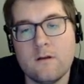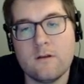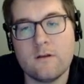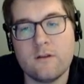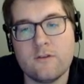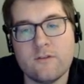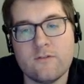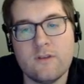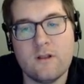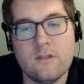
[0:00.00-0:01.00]
You
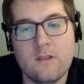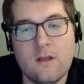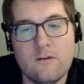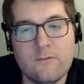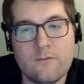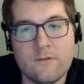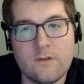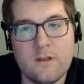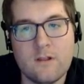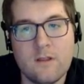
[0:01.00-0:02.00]
love
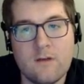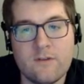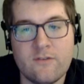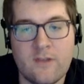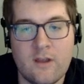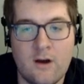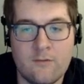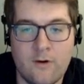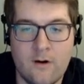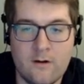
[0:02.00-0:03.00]
to see
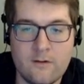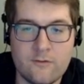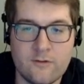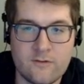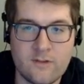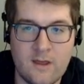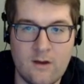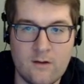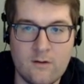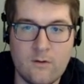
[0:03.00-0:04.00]
Huffer just
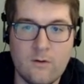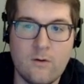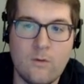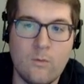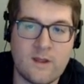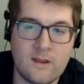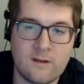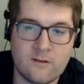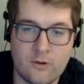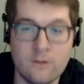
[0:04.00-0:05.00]
get what he
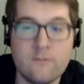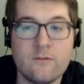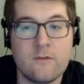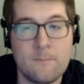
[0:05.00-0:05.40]
deserves.